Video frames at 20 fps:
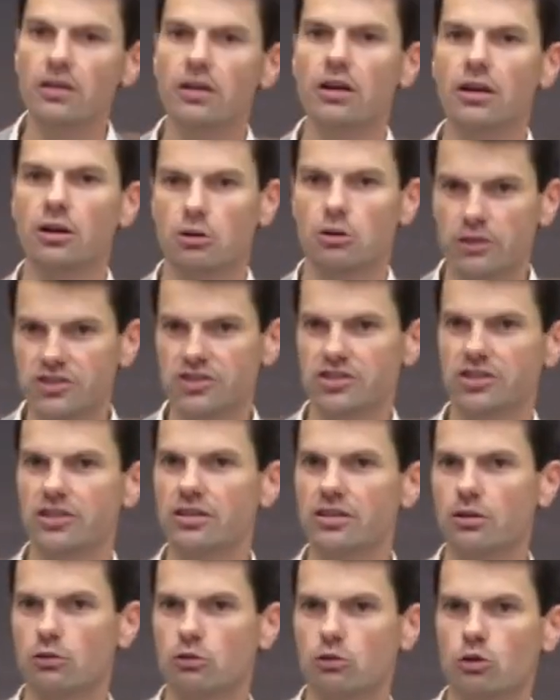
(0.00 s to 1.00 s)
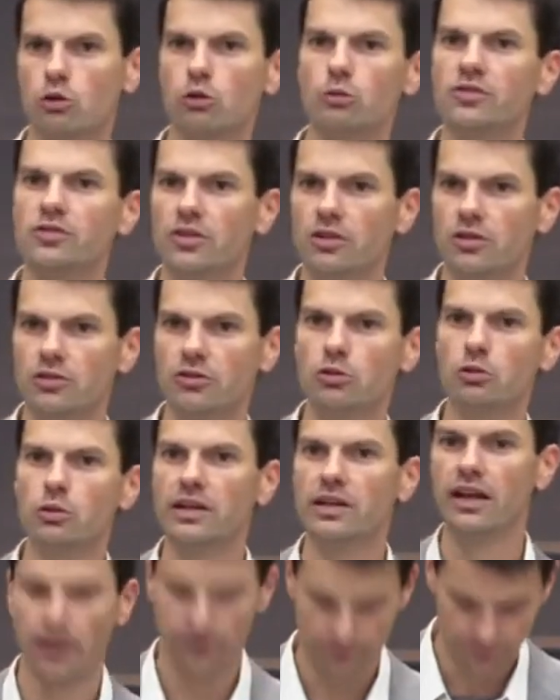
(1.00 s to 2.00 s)
Christian groups doing
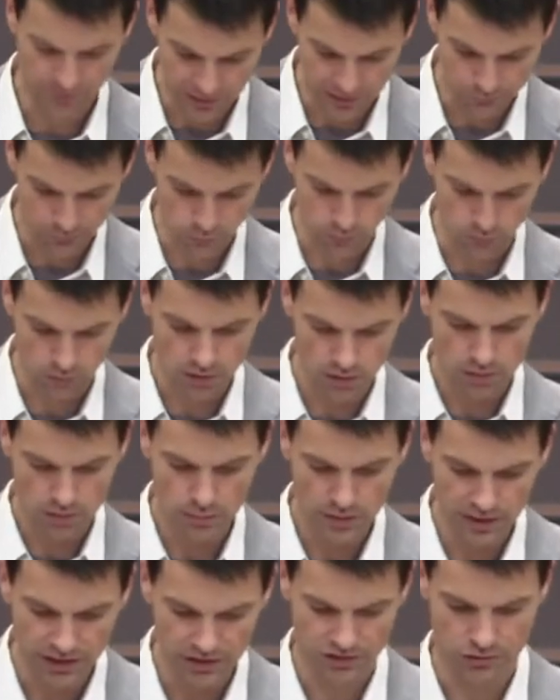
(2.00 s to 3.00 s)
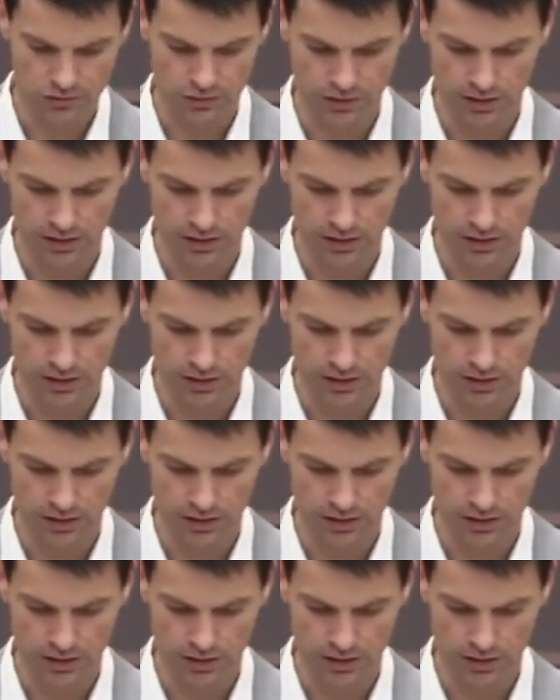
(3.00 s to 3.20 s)
faithful ministry.